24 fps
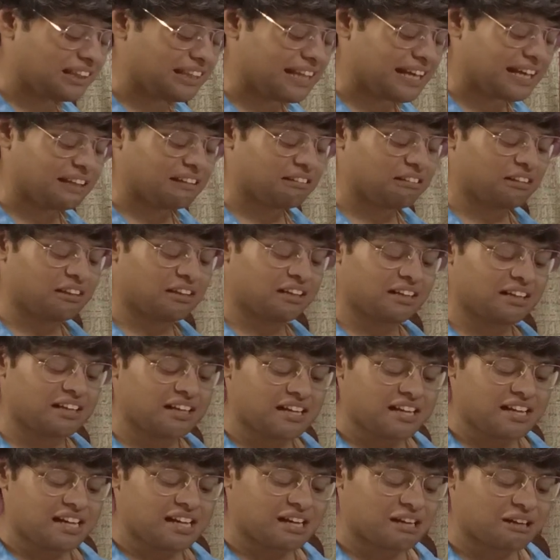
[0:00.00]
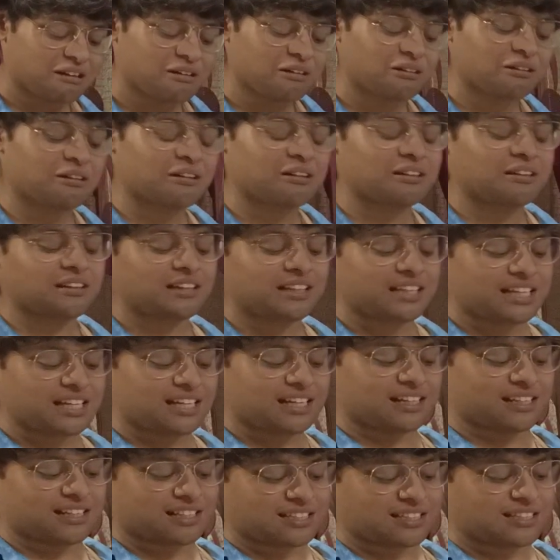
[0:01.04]
Tenth.
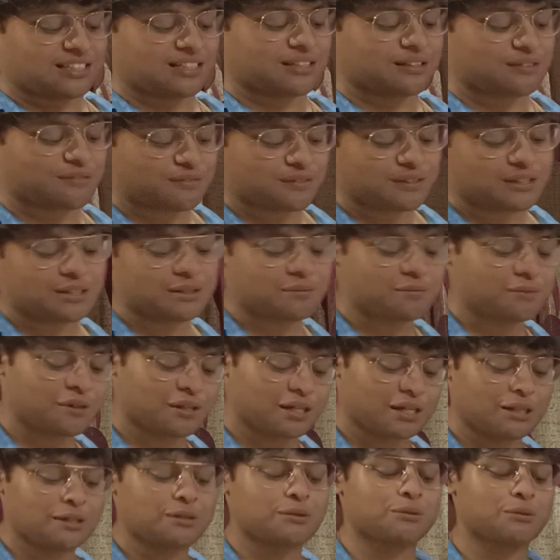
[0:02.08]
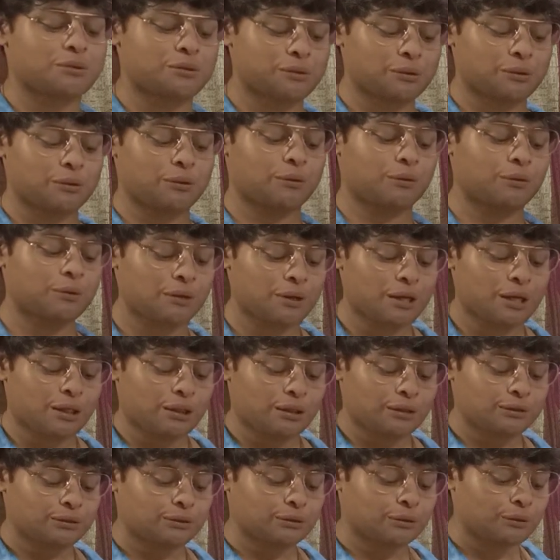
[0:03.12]
Agrandir is the verb. Okay, to grow.
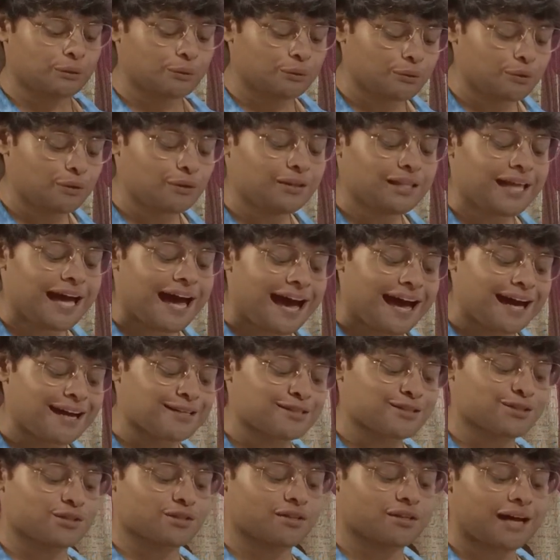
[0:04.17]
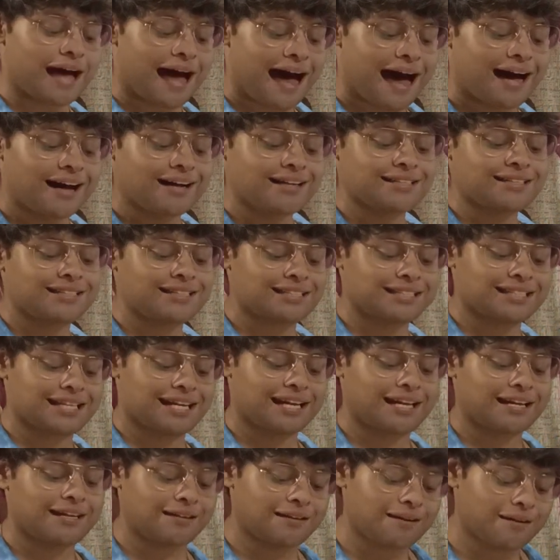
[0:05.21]
So, nous d'âge à
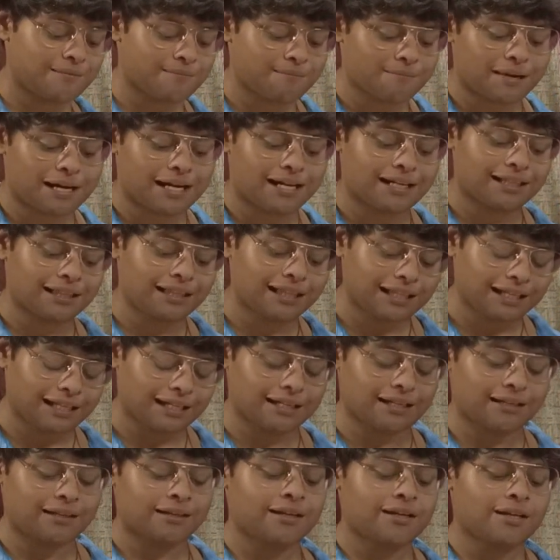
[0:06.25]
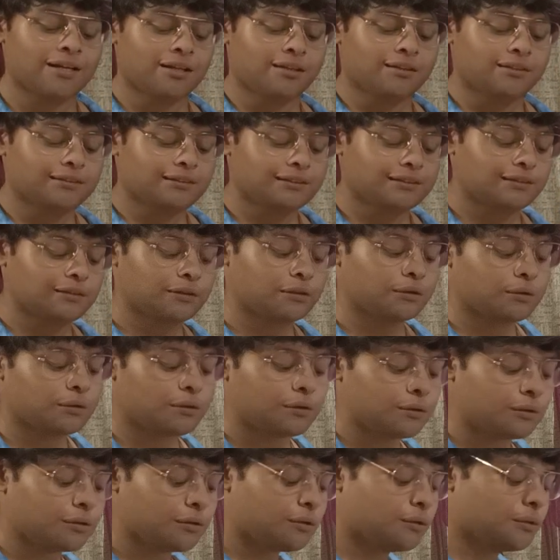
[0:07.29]
Saint-Martin.
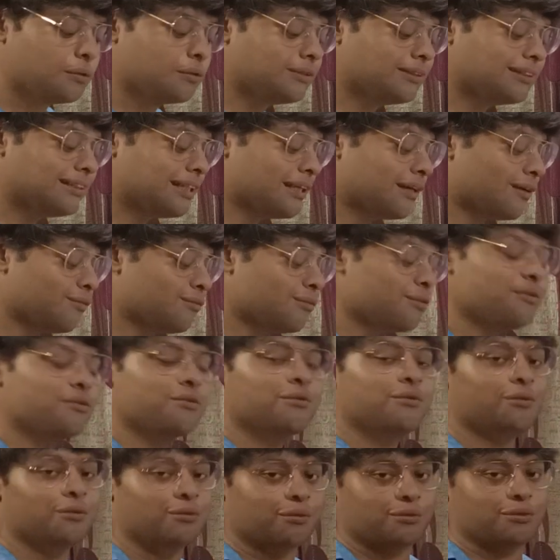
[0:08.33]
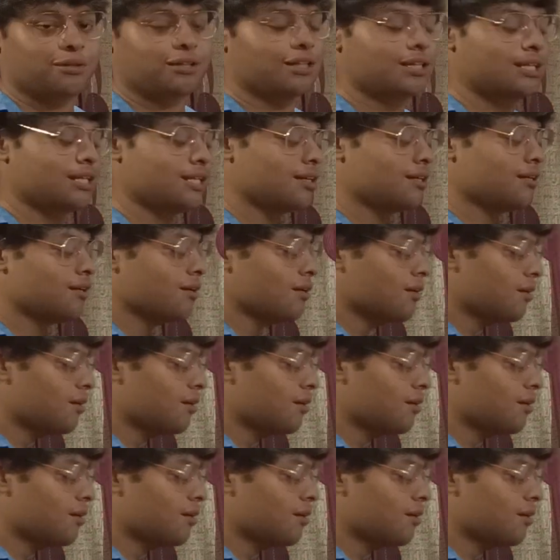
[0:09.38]
So, nous avons grandi.